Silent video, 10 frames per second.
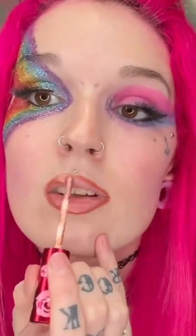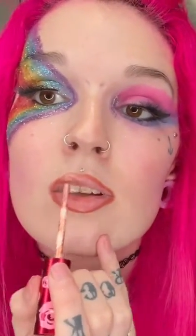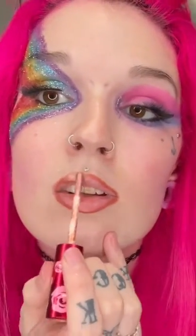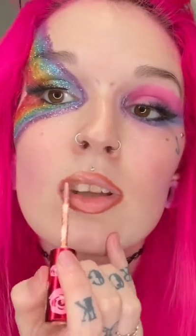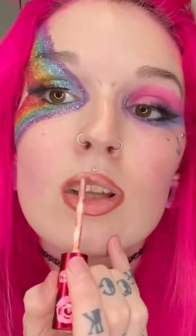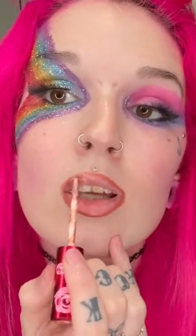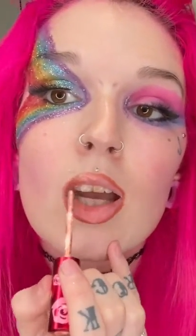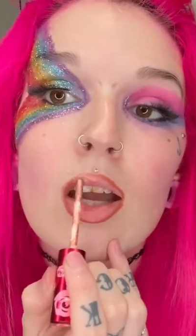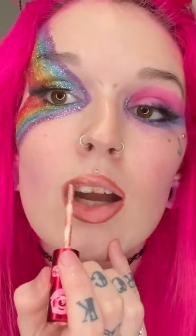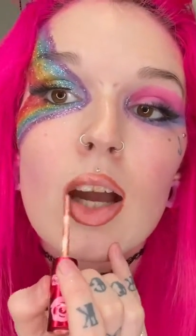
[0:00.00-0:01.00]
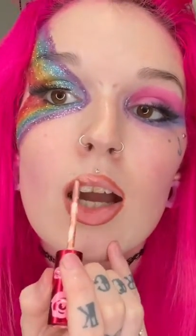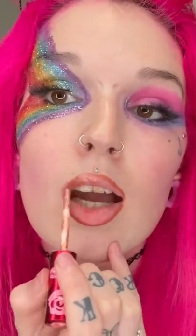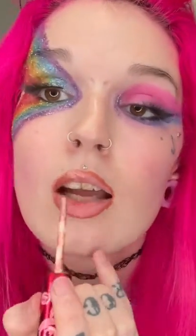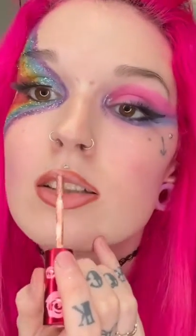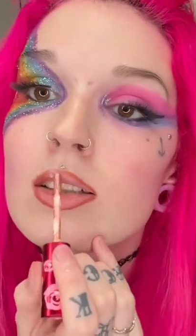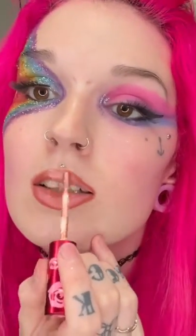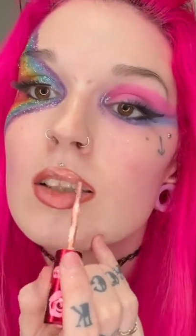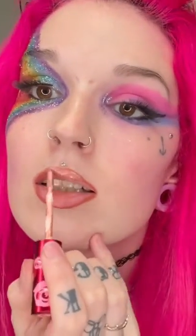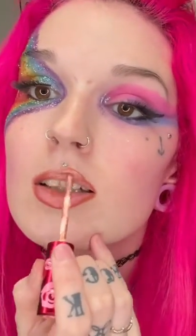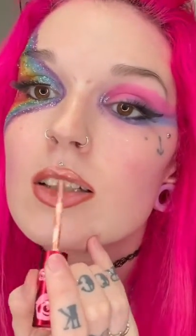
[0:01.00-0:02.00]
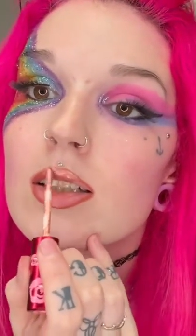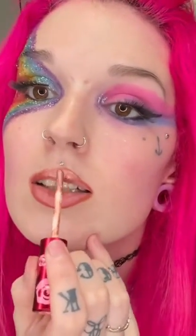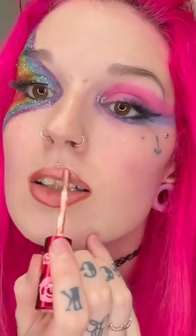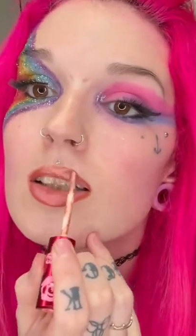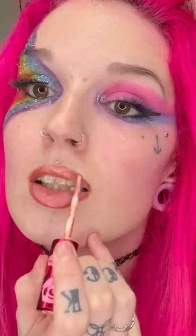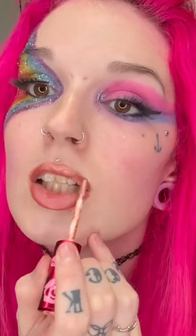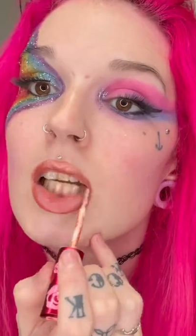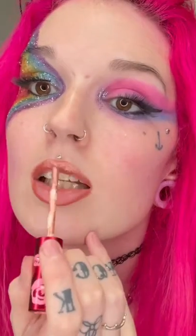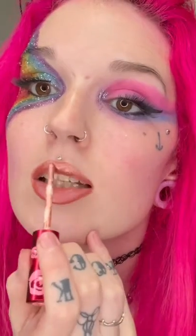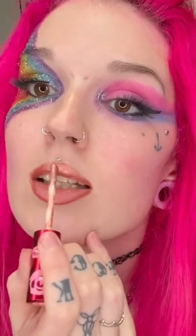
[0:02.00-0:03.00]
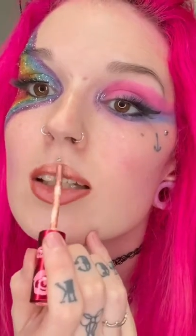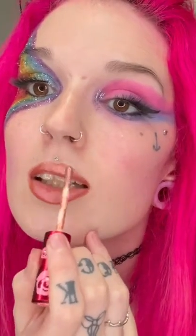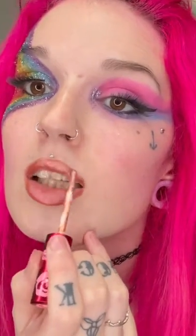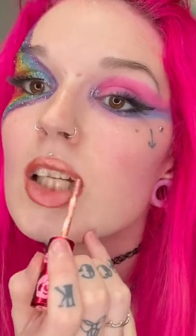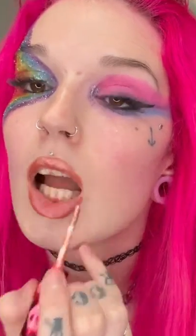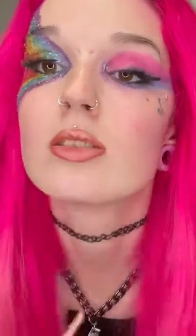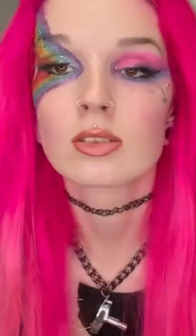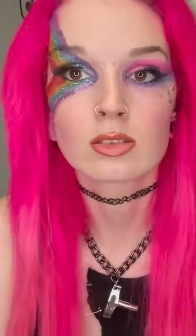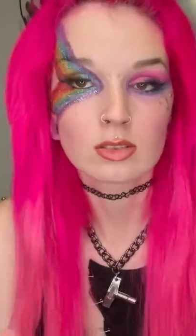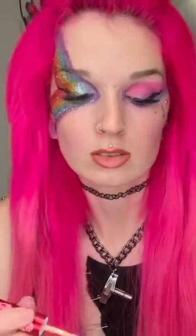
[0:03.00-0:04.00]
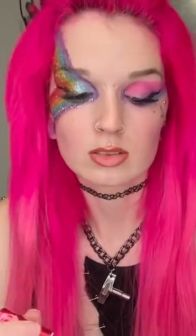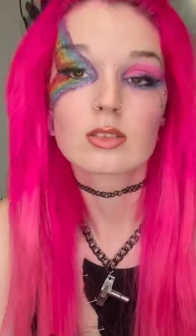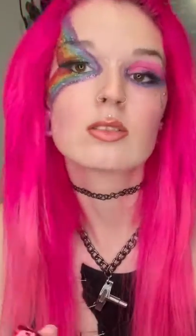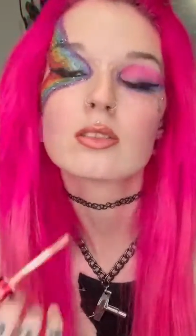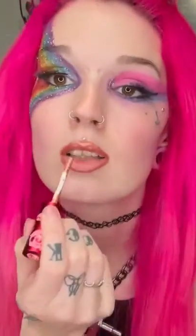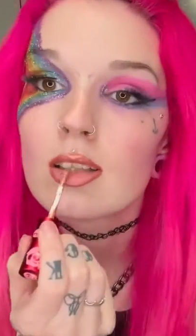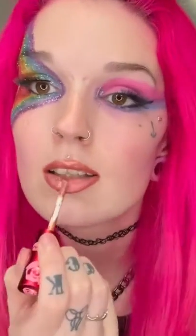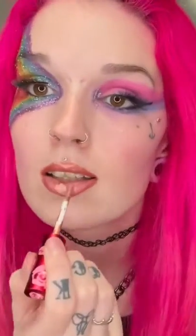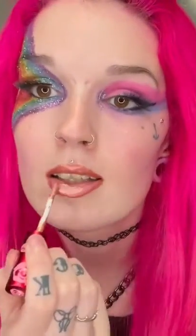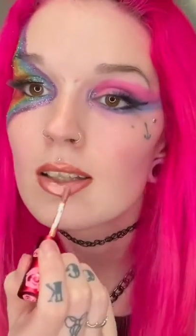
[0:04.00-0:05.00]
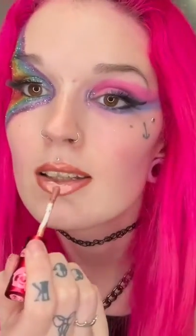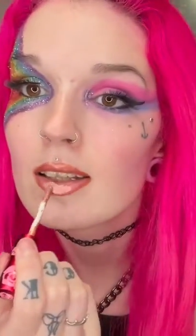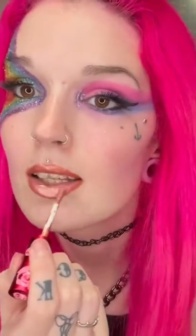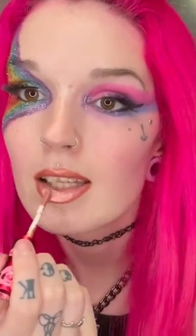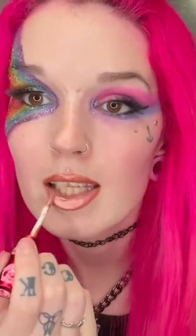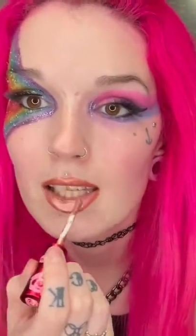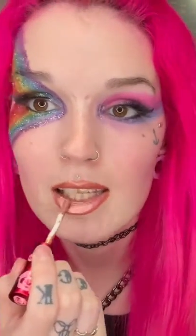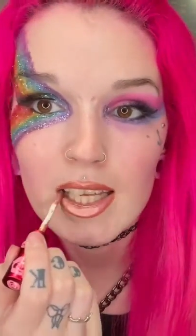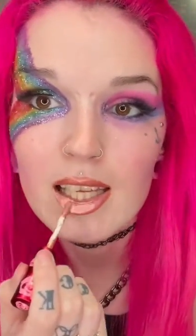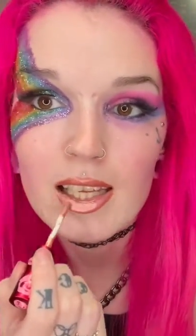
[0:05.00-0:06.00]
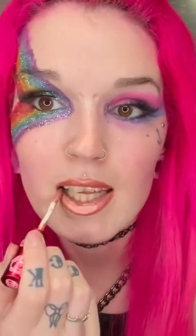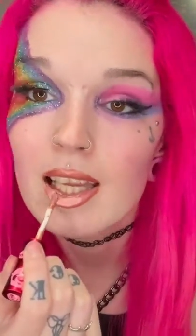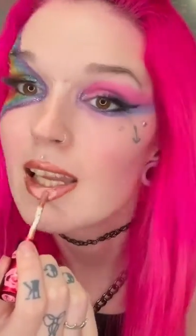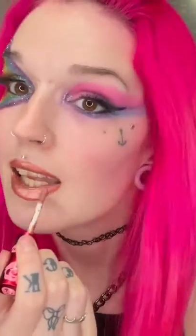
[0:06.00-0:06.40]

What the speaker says: This is in shade Ka-Ching, which is like a metallic-y rose gold colour.